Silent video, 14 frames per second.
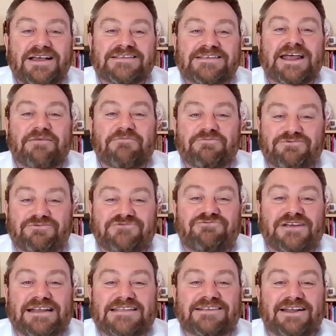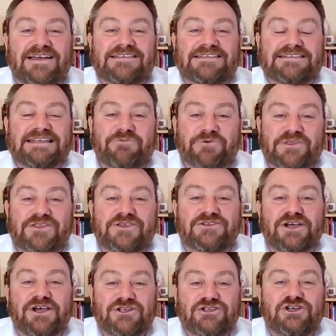today I'm really delighted to have with us
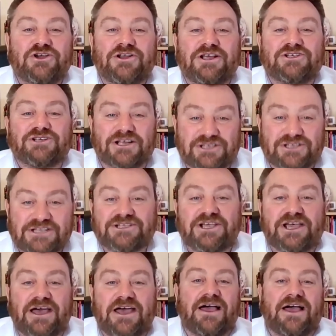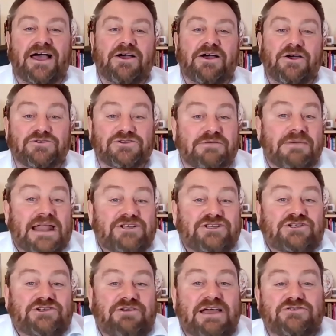Julia Szajdzicka, who's the Managing
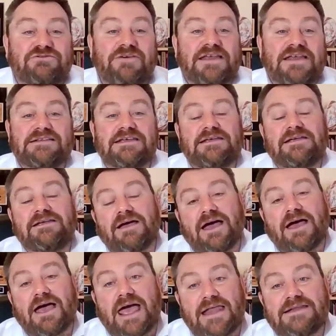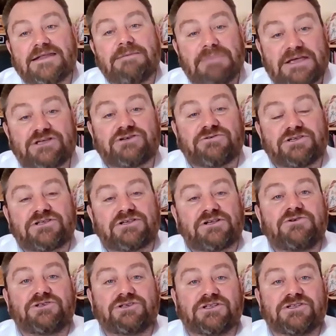Director of ND Metering
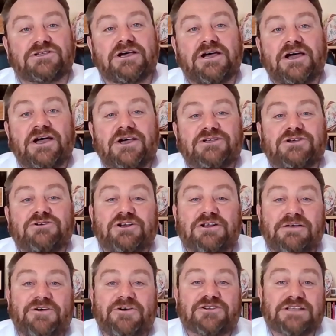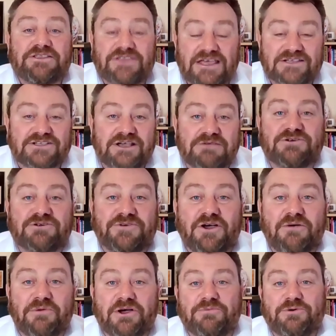Solutions. So Julia, firstly, thanks so much for
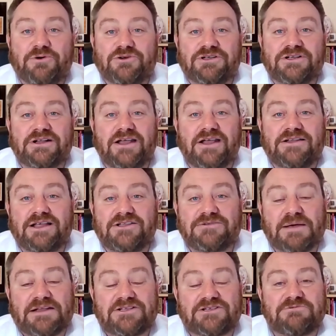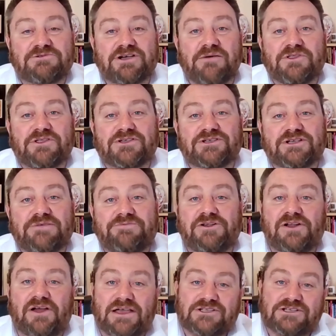coming on board and spending some time with us. And if you'd
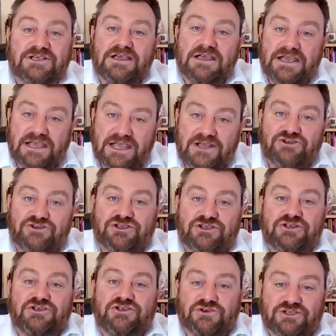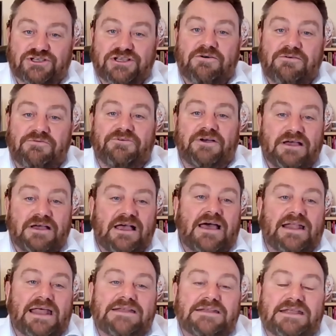like to introduce yourself
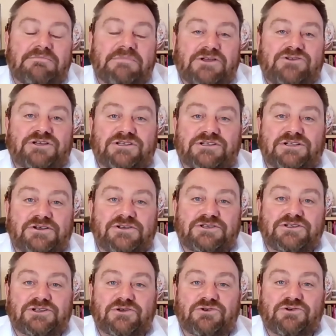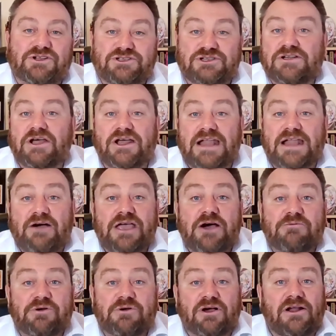and ND Metering Solutions to the audience and how you
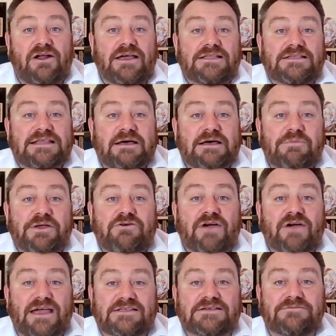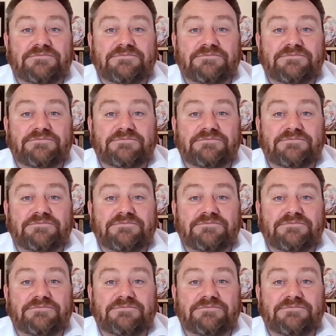help your clients, that would be great.